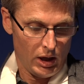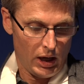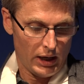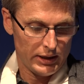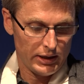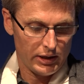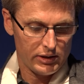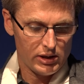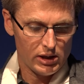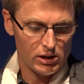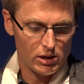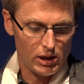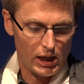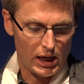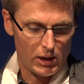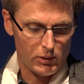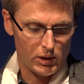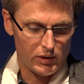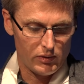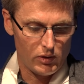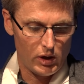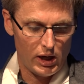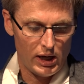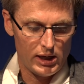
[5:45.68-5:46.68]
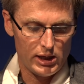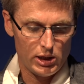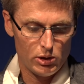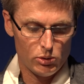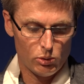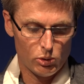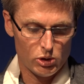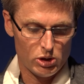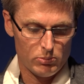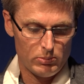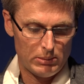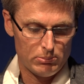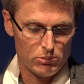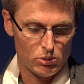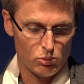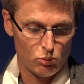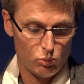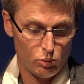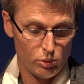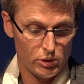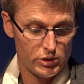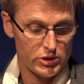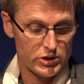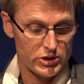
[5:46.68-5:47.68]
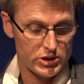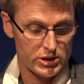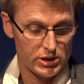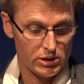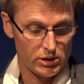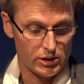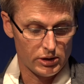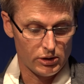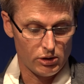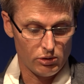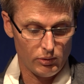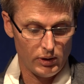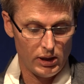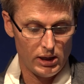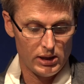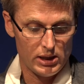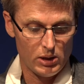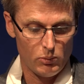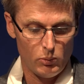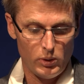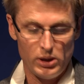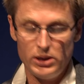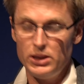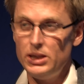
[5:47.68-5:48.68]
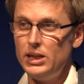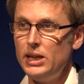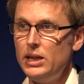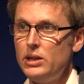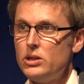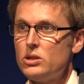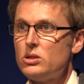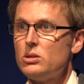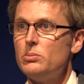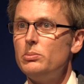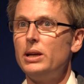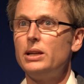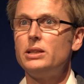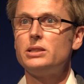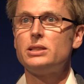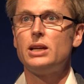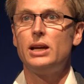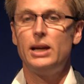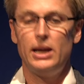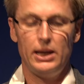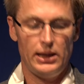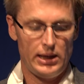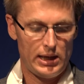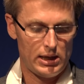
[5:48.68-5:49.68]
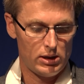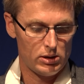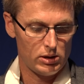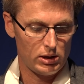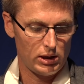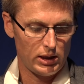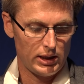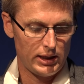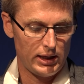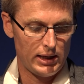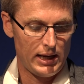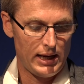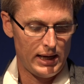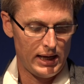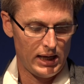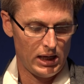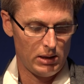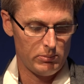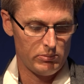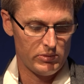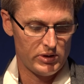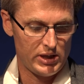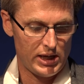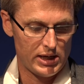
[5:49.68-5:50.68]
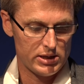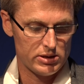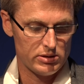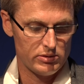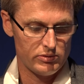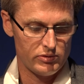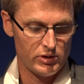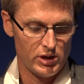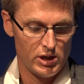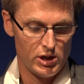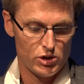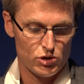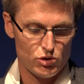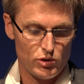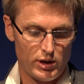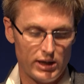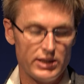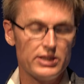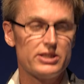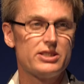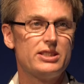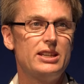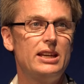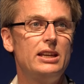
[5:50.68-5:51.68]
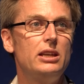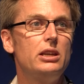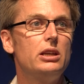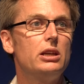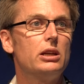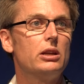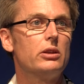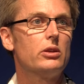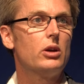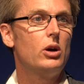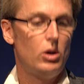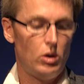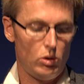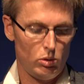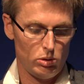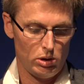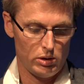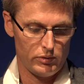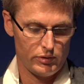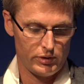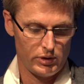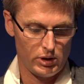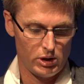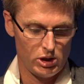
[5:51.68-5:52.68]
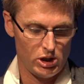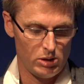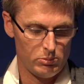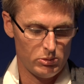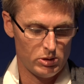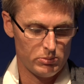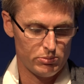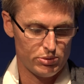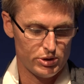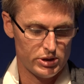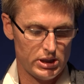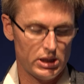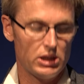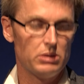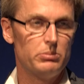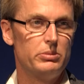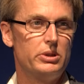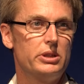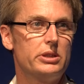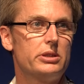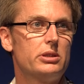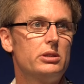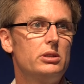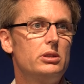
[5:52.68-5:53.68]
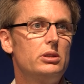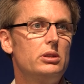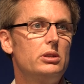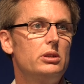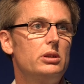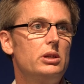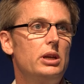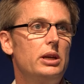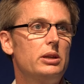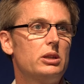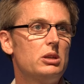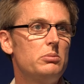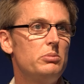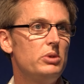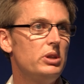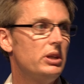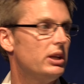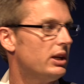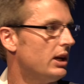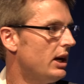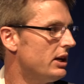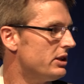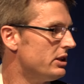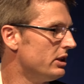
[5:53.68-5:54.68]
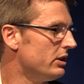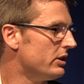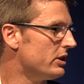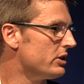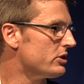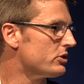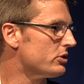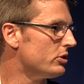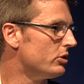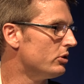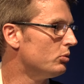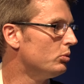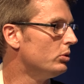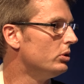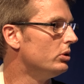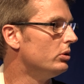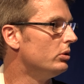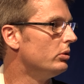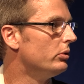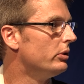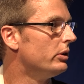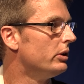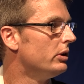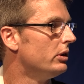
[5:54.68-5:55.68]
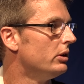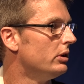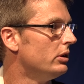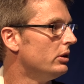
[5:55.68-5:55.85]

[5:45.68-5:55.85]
And I think, however, any order member would still agree that we need to maintain our clear aim, that of transcending the whole of the human predicament and communicating this to the world.